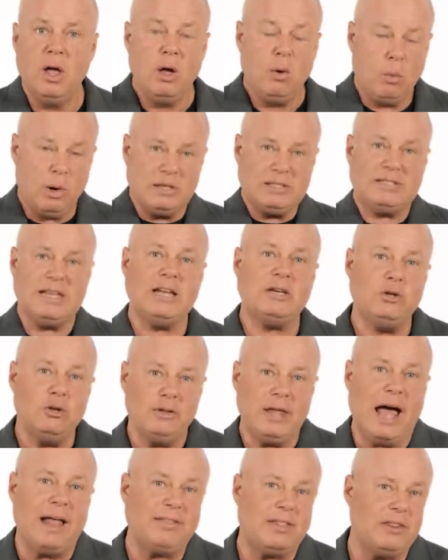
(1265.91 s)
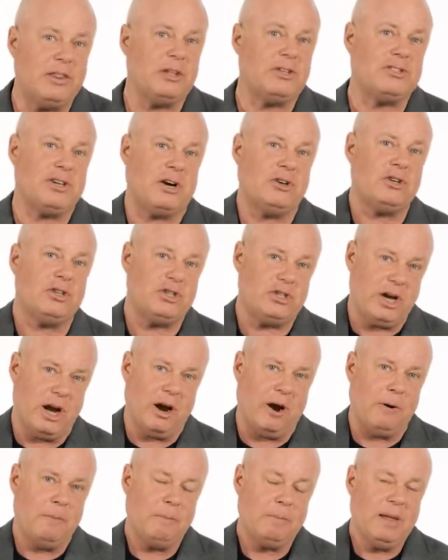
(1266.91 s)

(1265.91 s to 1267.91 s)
Once they do that, then they'll start to share.